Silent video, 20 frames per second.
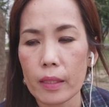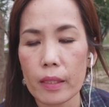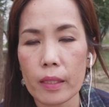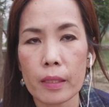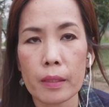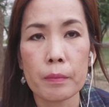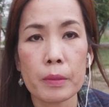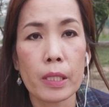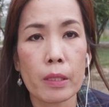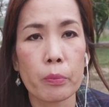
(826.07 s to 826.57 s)

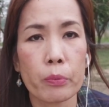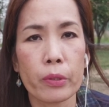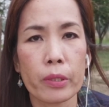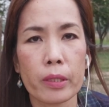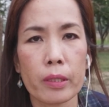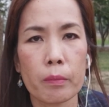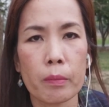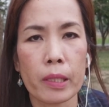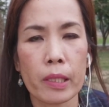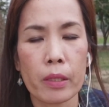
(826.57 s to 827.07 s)
I'm
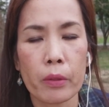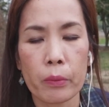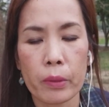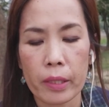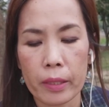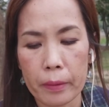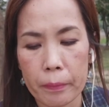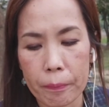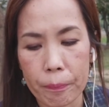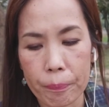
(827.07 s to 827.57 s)
separated, by the
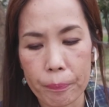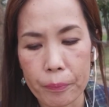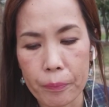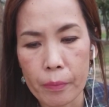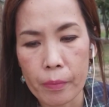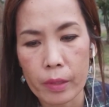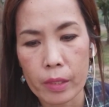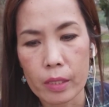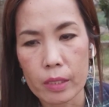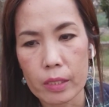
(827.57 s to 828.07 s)
way.
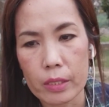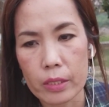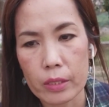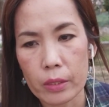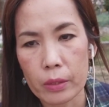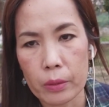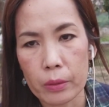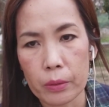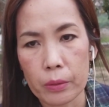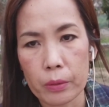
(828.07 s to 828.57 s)

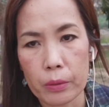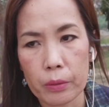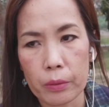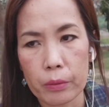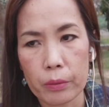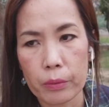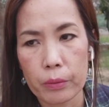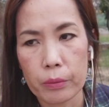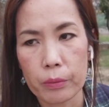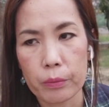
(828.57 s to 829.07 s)

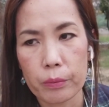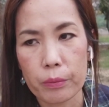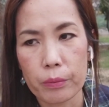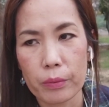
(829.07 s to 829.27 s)
So